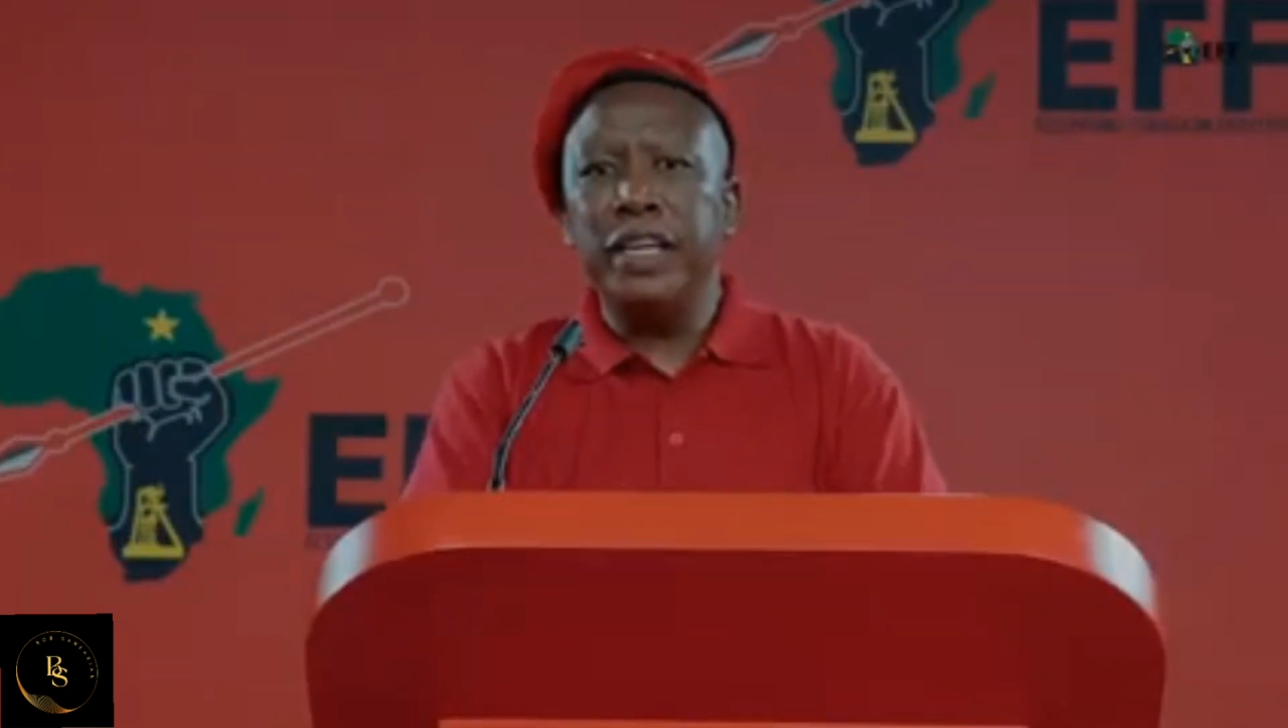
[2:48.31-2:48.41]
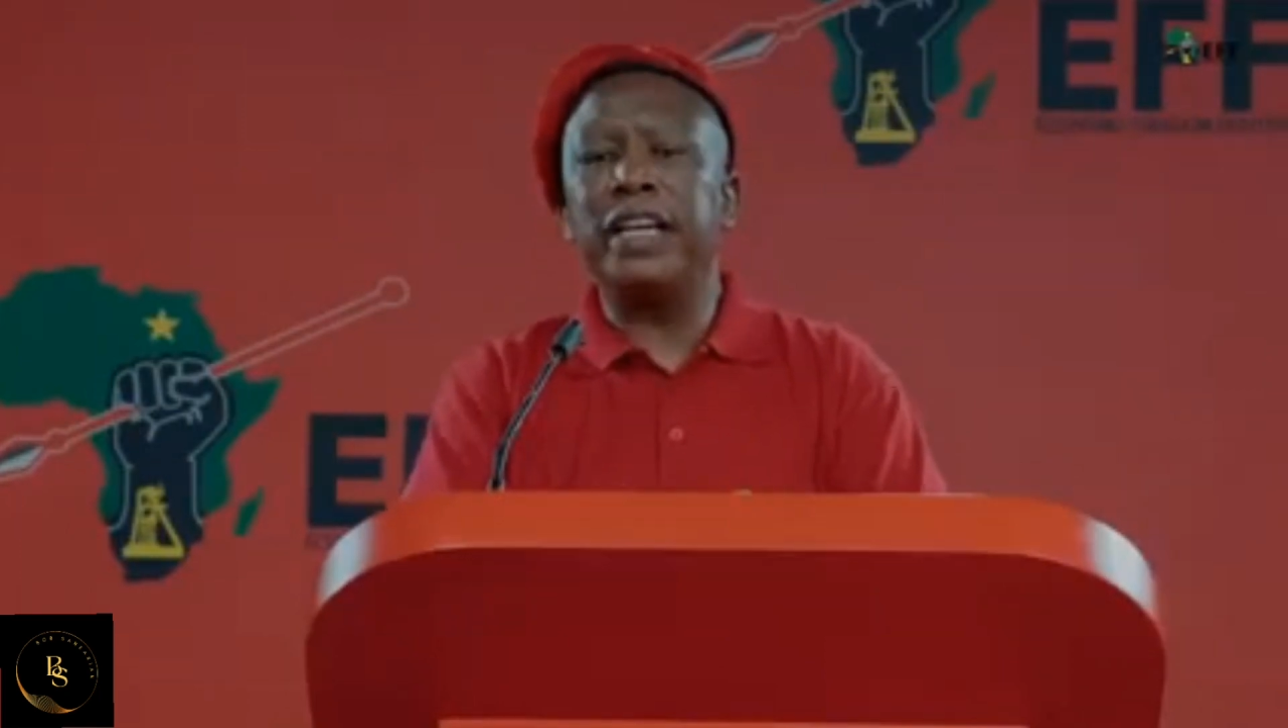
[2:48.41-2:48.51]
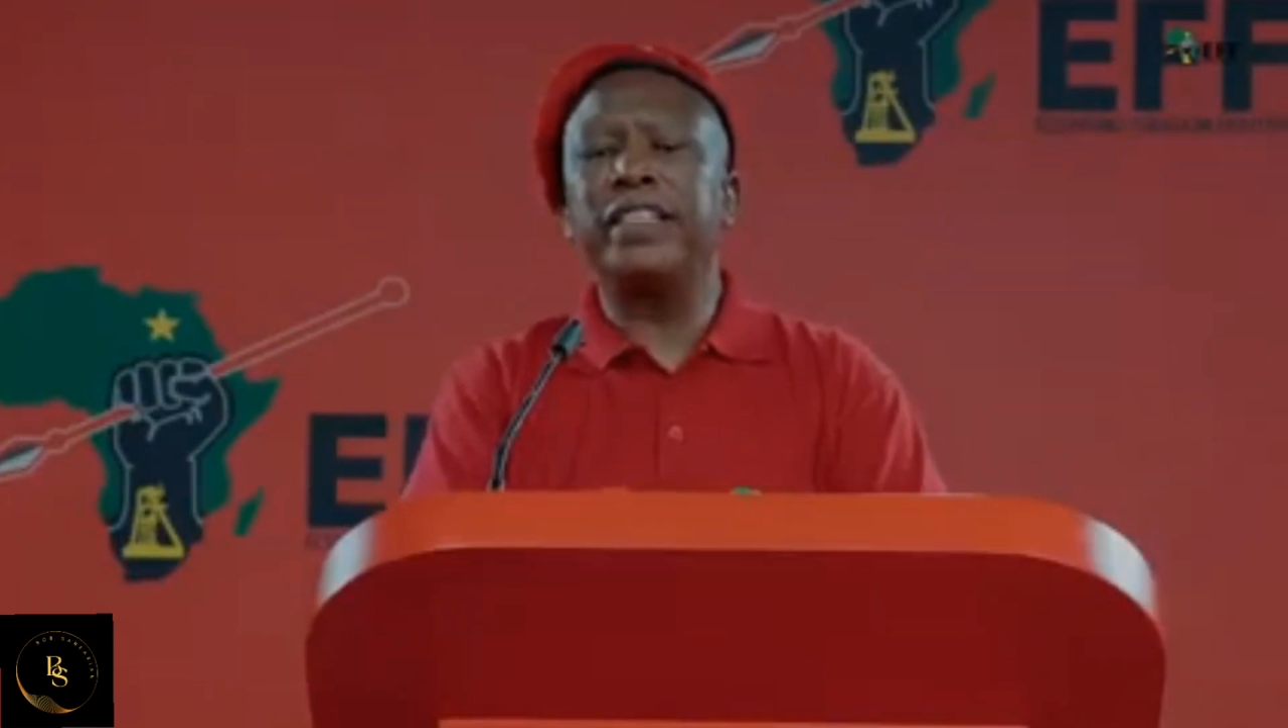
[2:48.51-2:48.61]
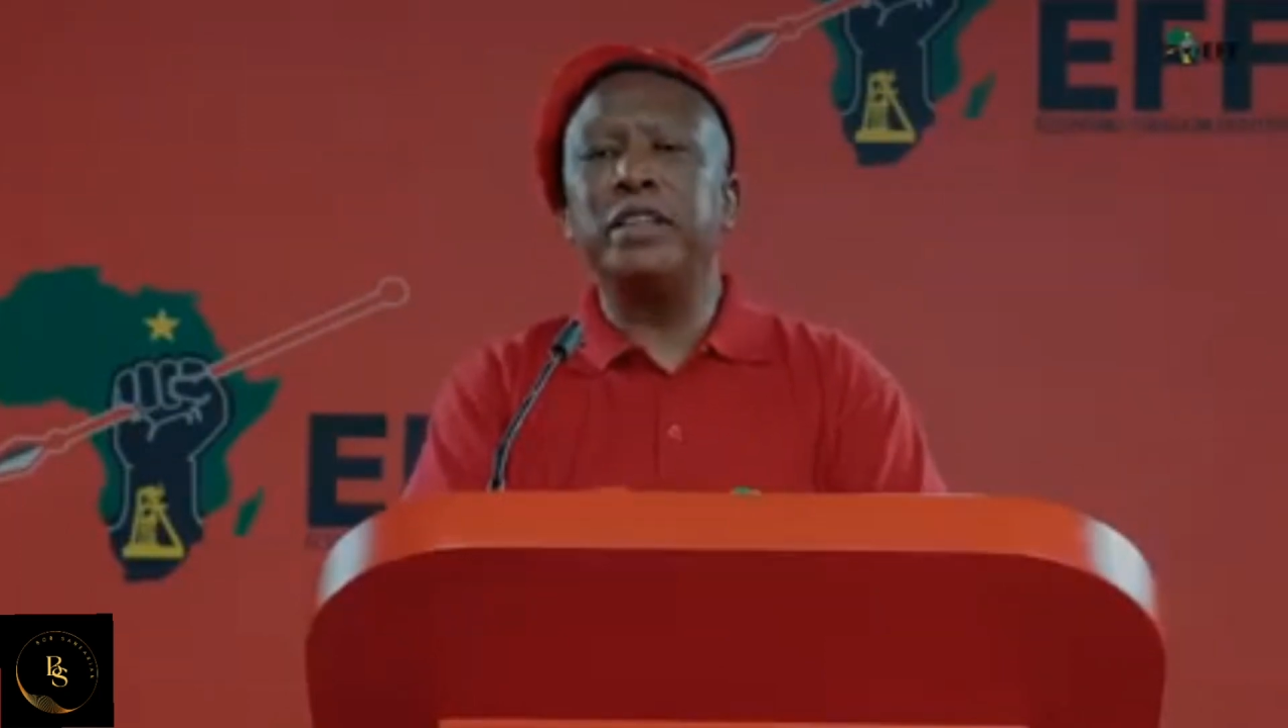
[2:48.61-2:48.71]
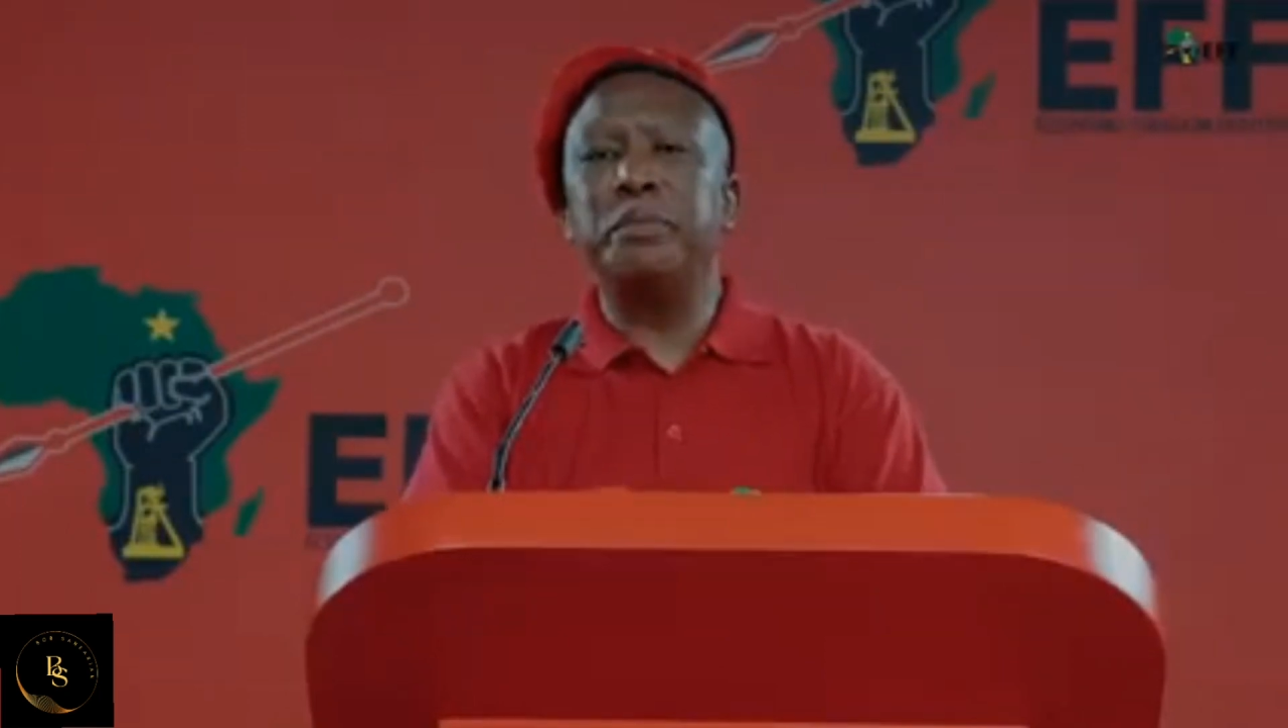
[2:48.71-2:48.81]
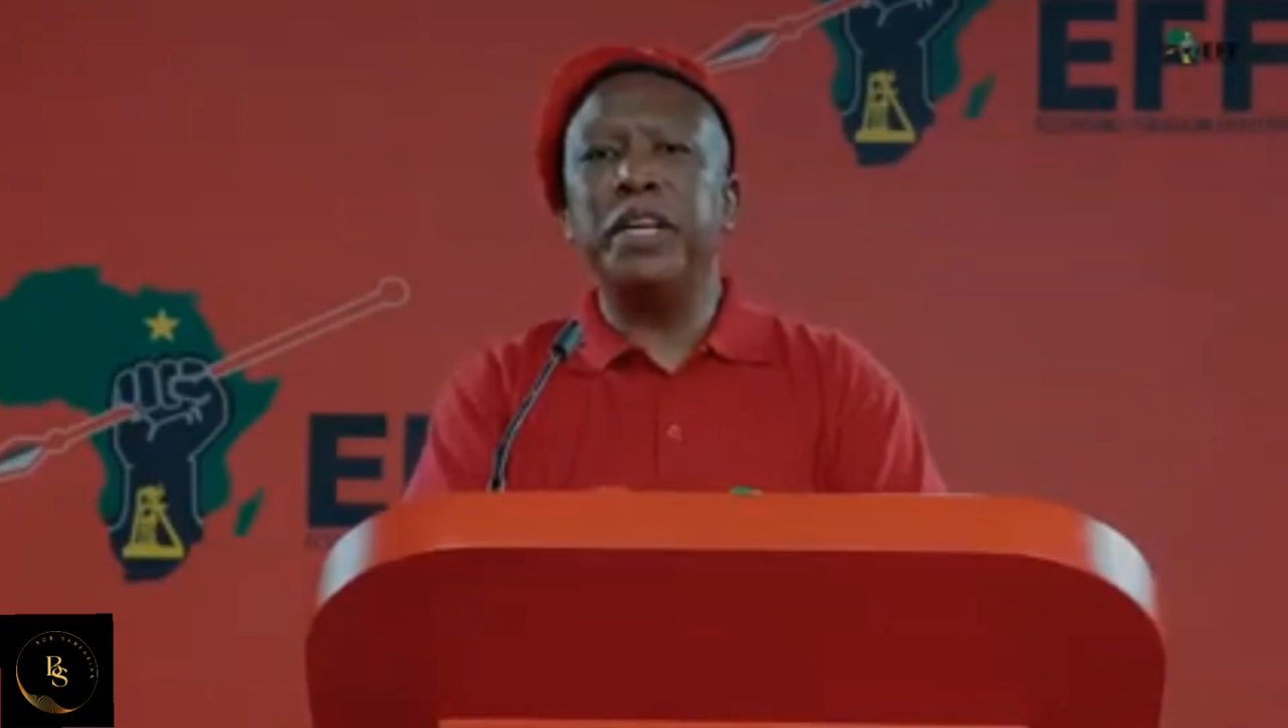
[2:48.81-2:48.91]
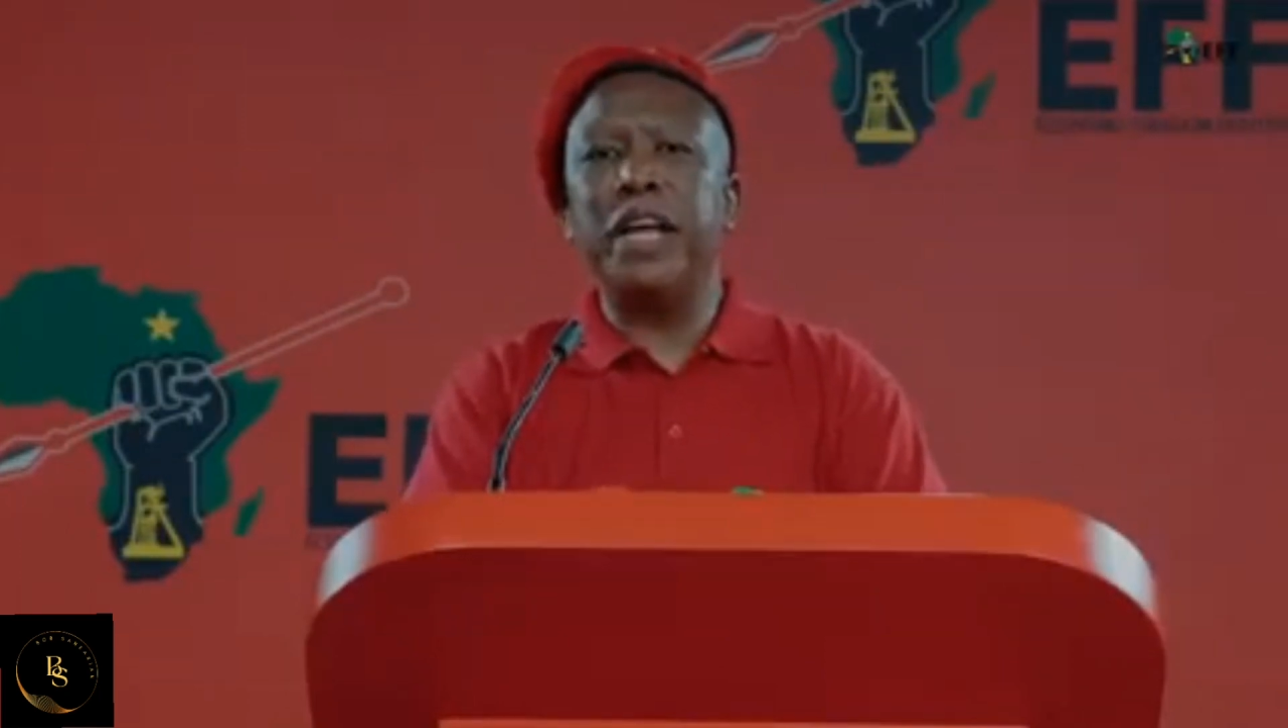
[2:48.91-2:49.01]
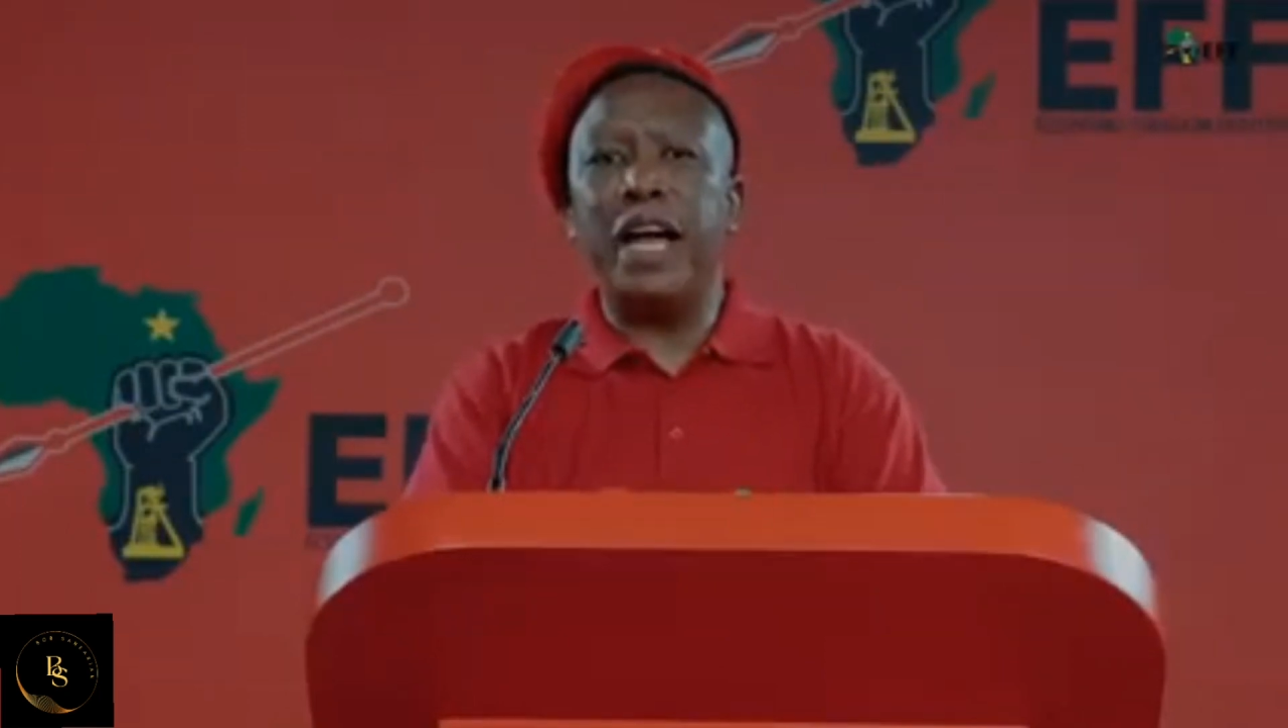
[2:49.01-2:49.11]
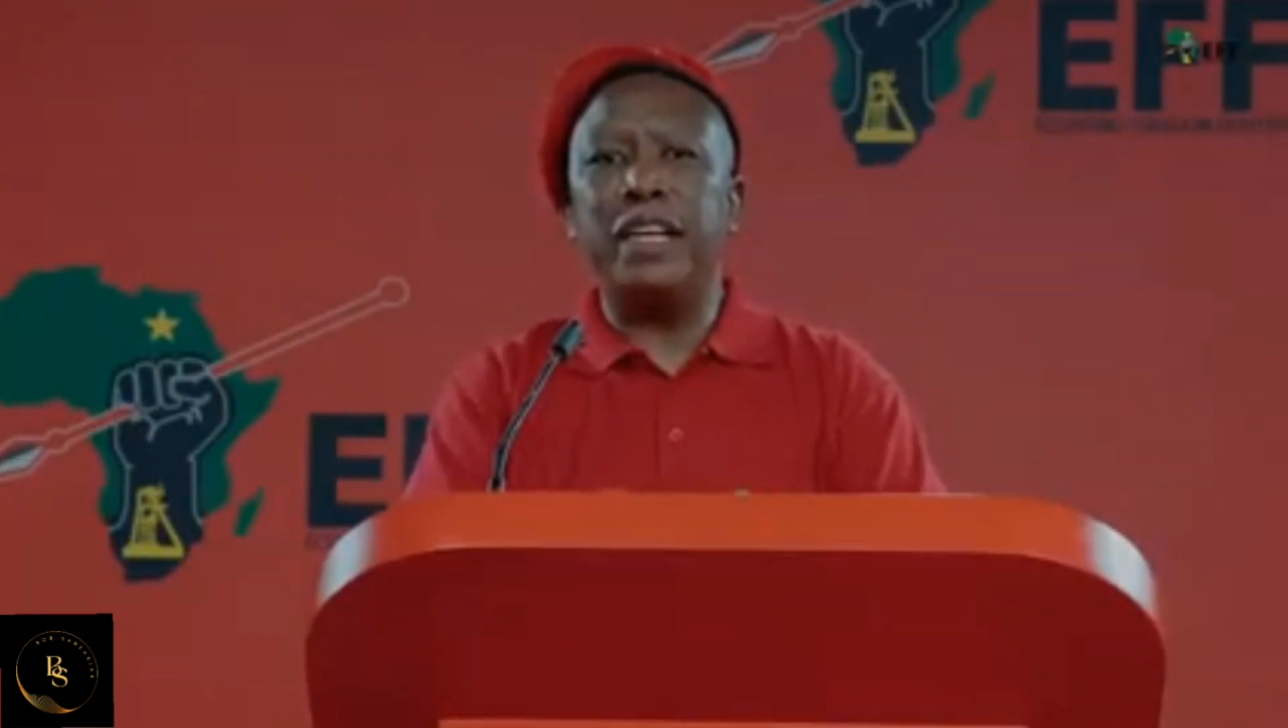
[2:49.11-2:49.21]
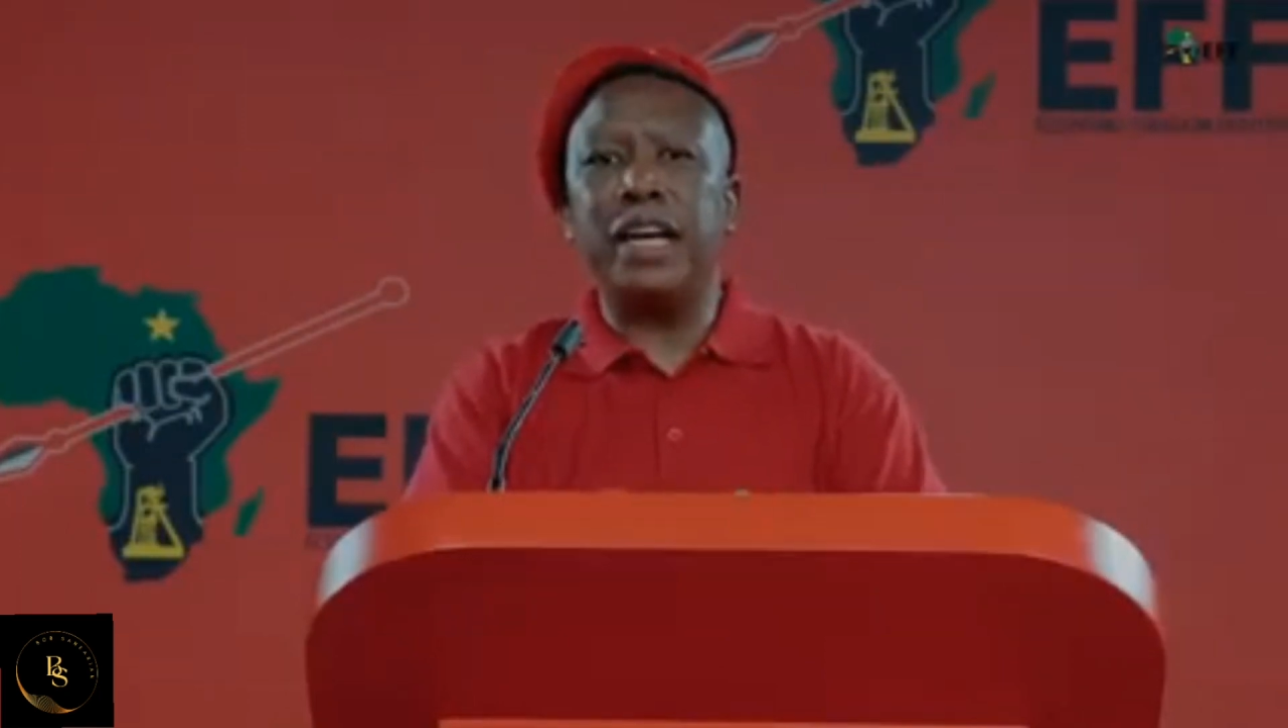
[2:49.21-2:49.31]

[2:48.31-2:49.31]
he hasn't been held